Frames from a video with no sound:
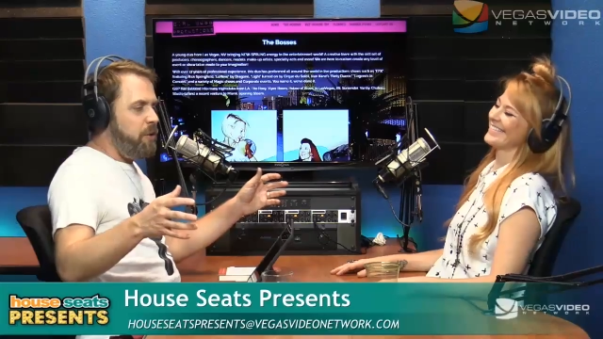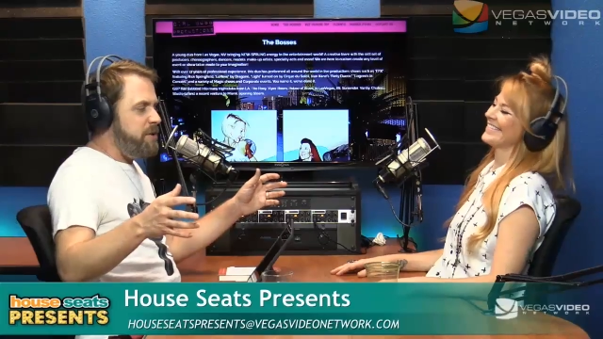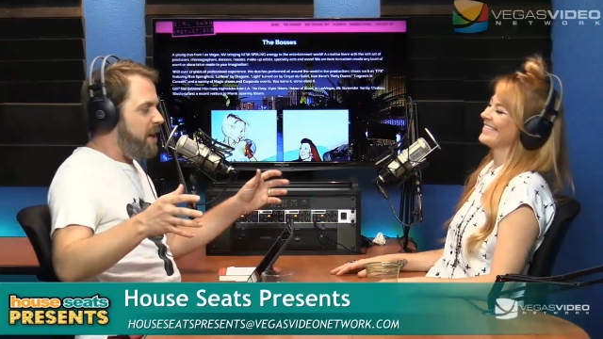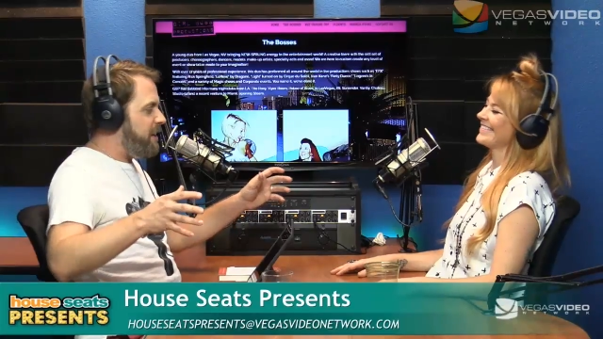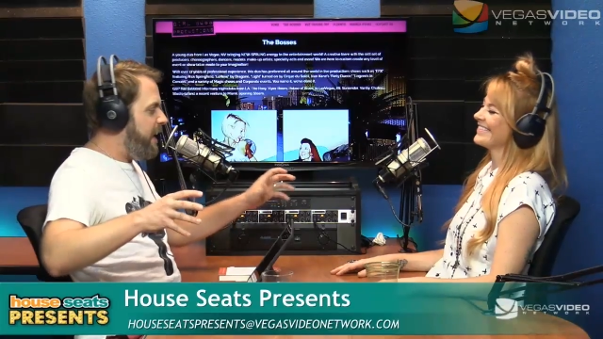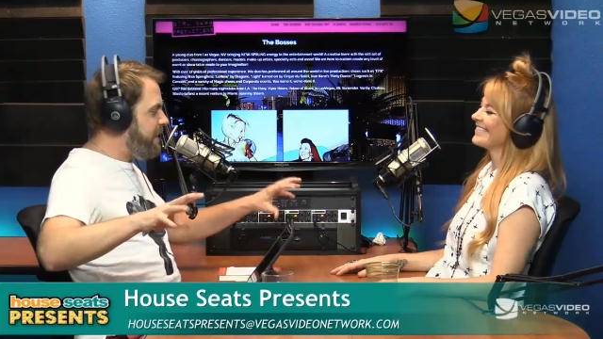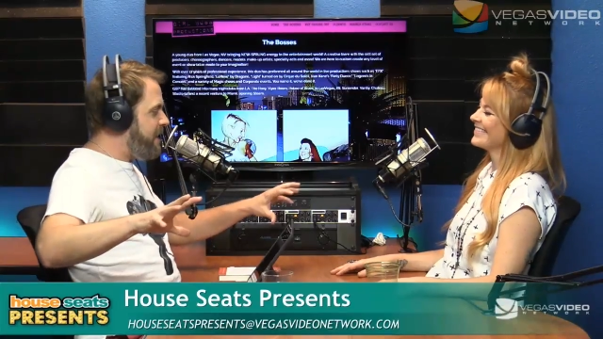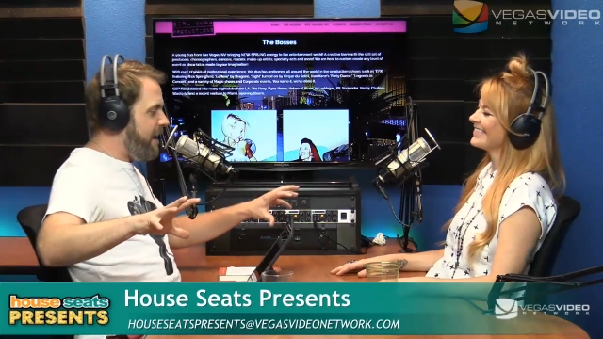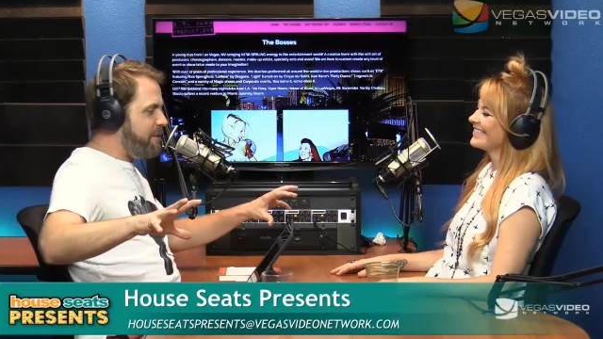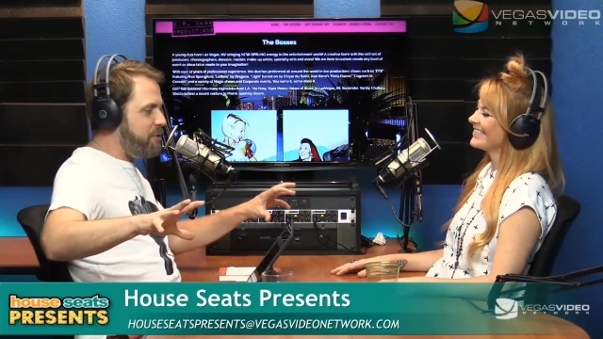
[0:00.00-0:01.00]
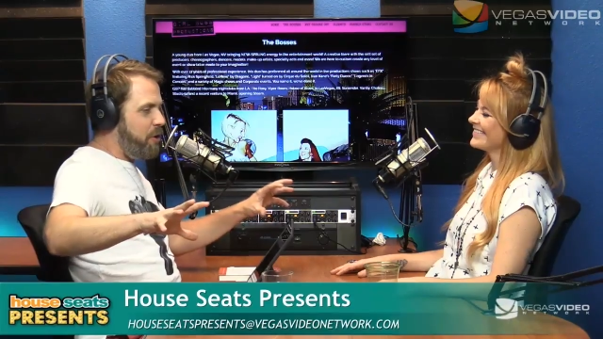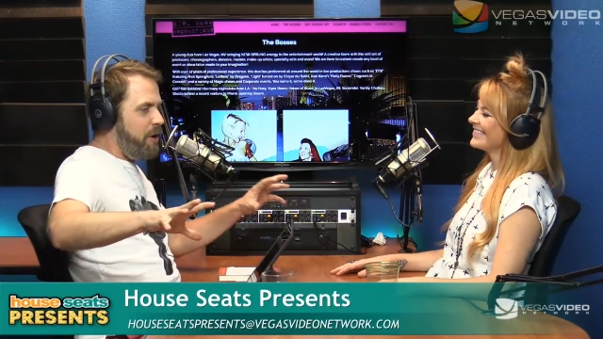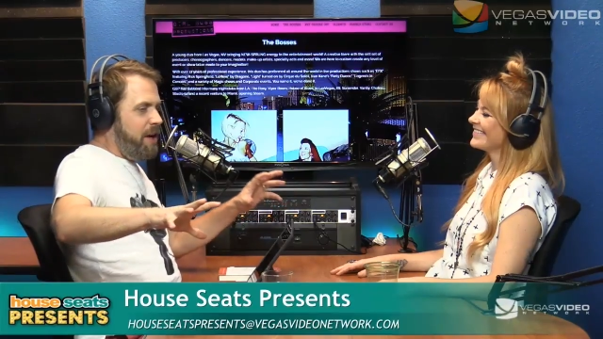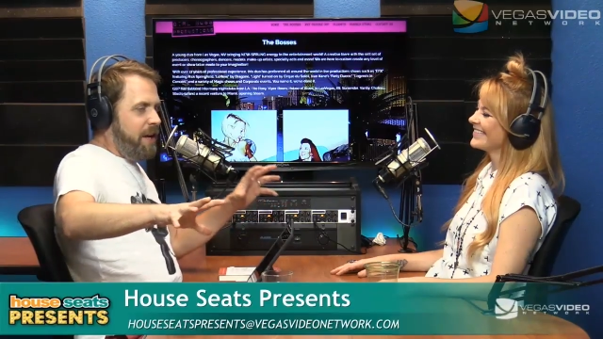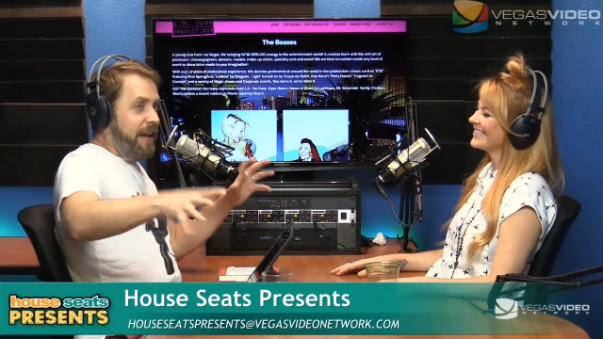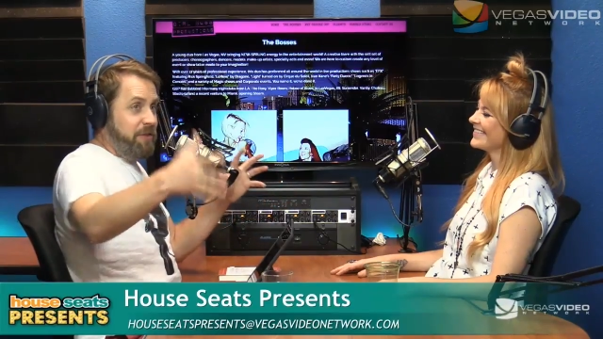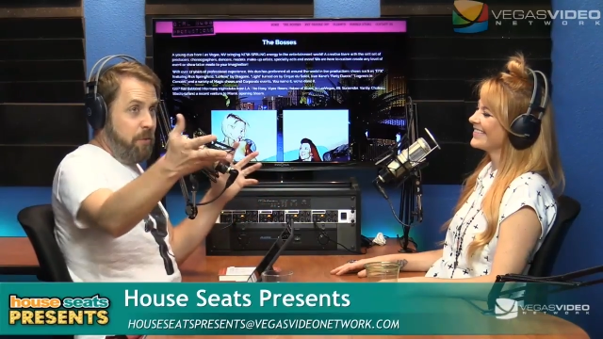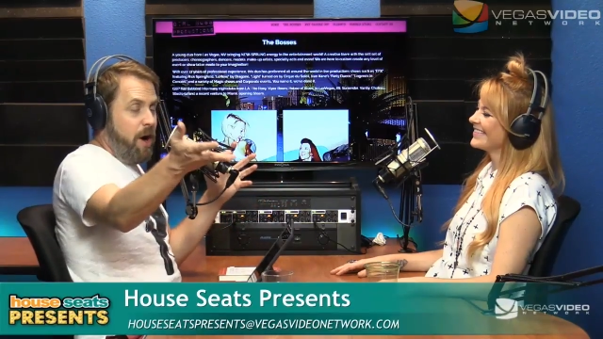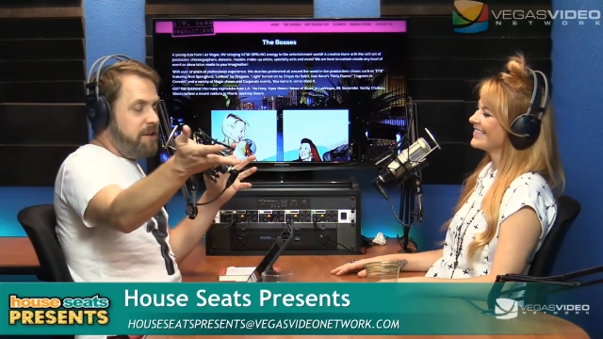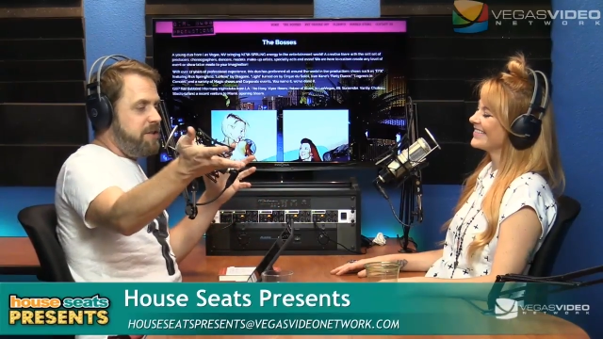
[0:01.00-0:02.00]
Speaker 1: was that latex or if you
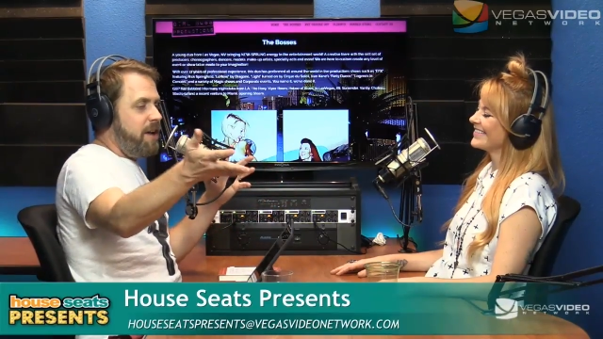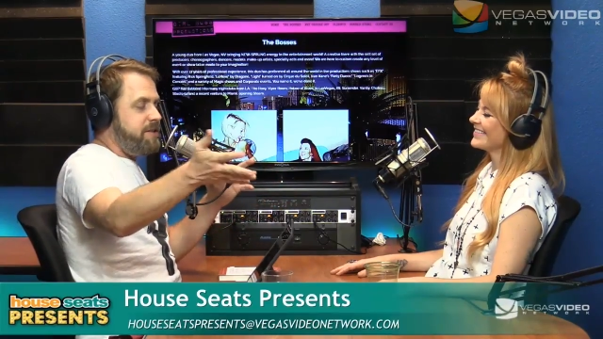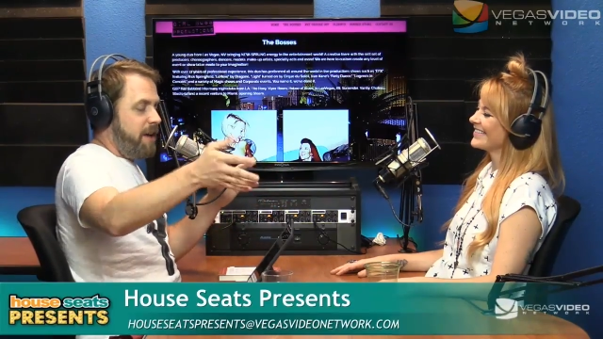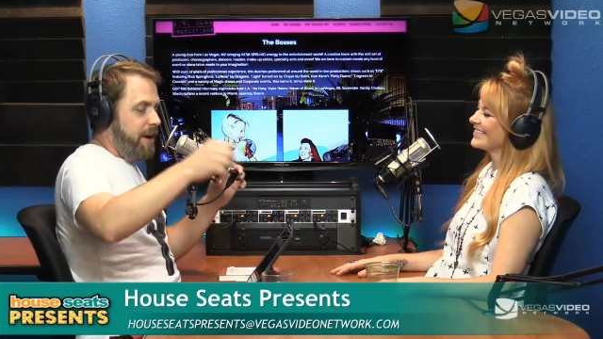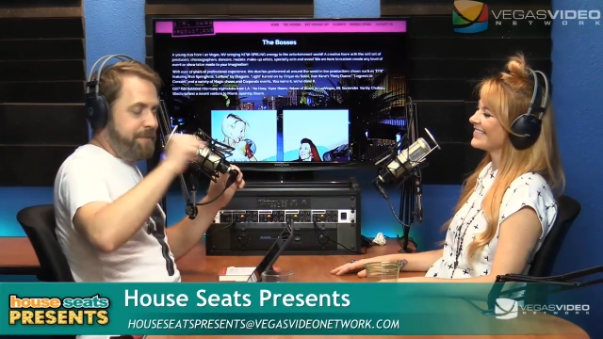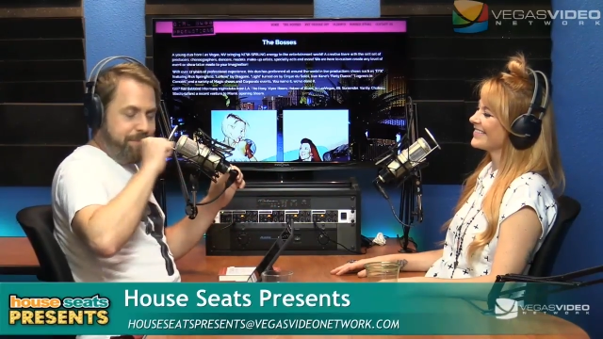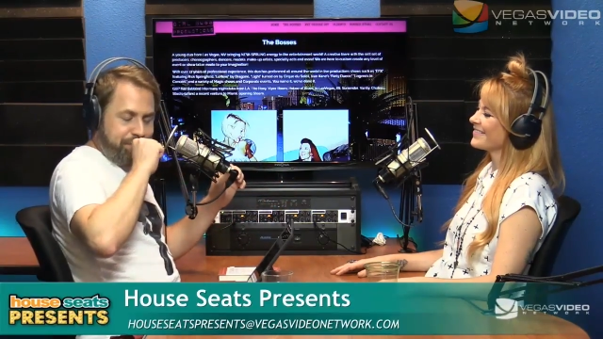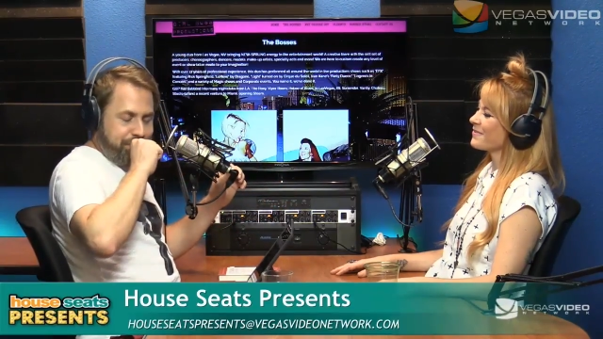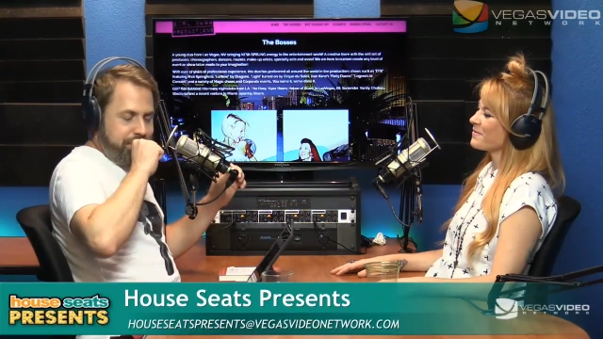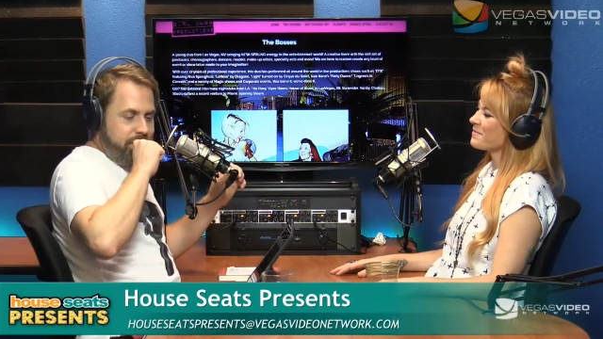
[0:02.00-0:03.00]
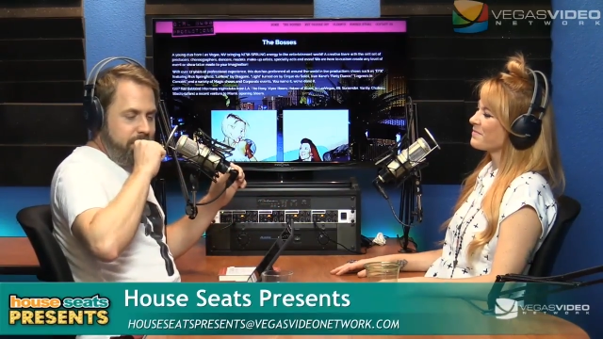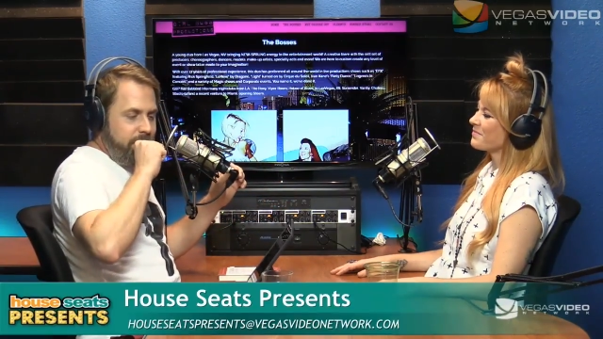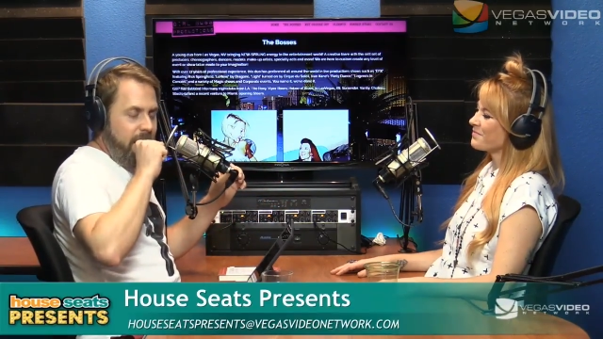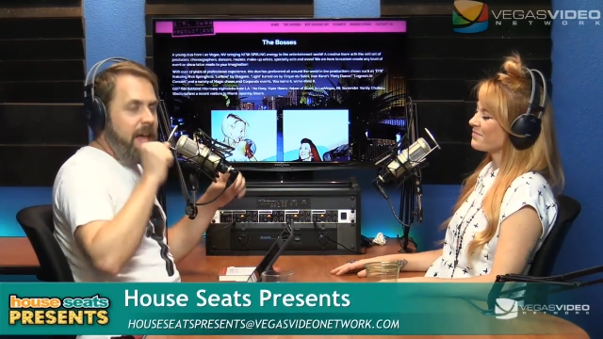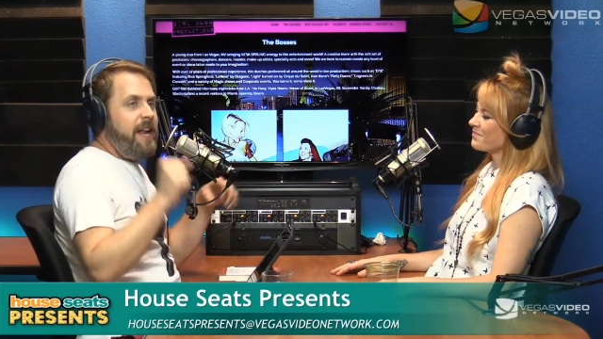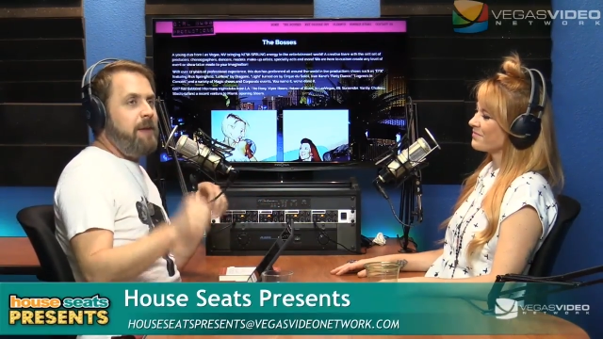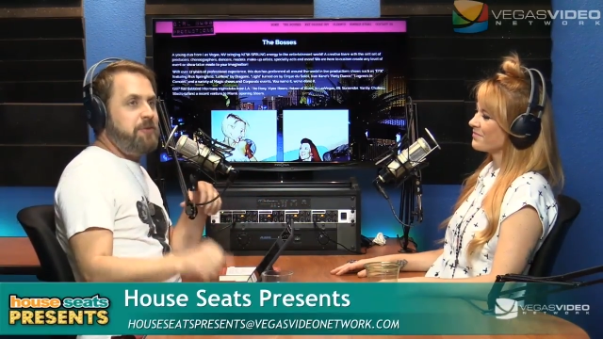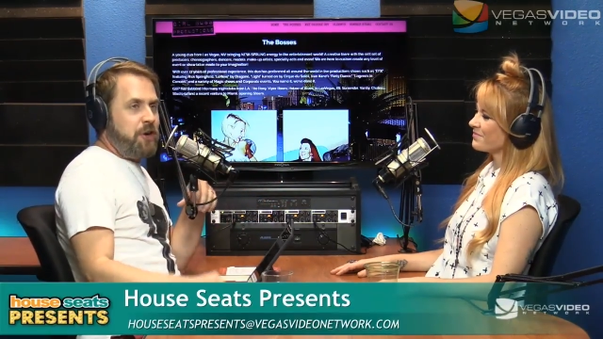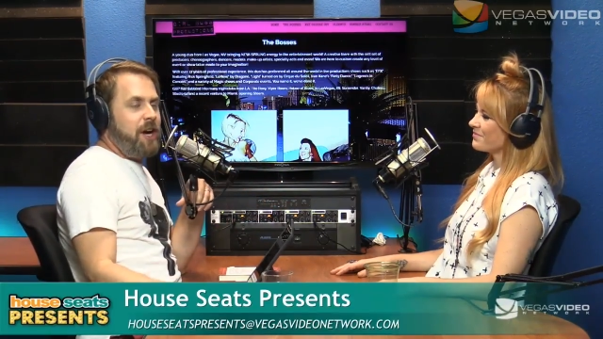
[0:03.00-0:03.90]
watched last night, and I'm sorry